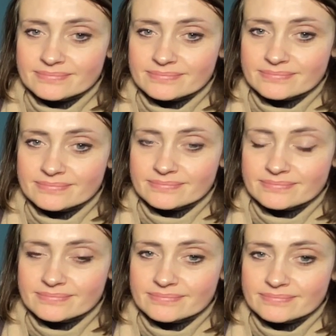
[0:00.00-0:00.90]

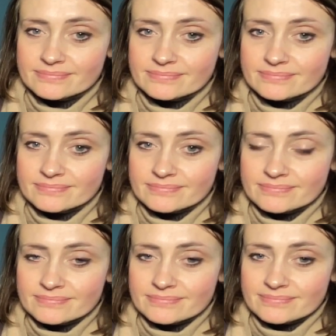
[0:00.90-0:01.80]

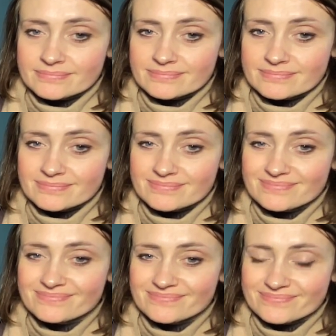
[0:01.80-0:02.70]

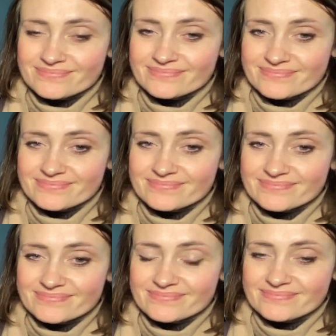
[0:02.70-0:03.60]

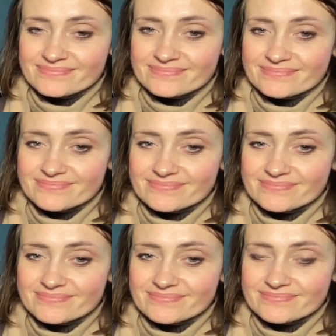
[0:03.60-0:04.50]

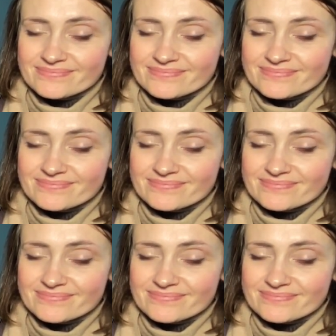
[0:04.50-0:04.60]
(silent)